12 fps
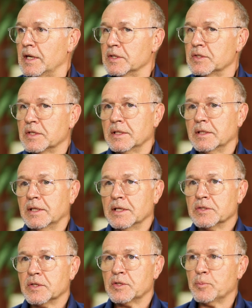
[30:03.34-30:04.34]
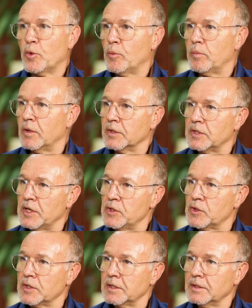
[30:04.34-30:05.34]
as a small
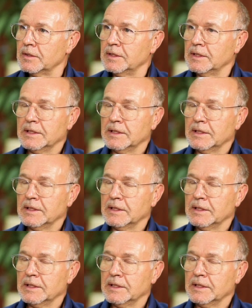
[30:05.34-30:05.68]
plantation,